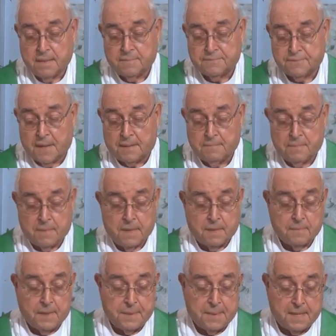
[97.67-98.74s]
From
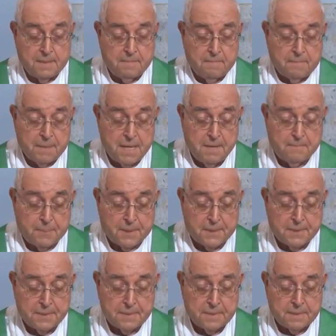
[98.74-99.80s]
within
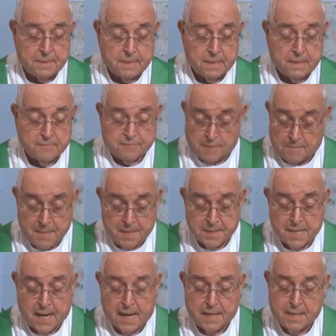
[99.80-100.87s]
people, from
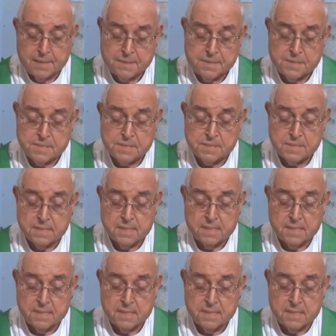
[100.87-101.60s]
their hearts,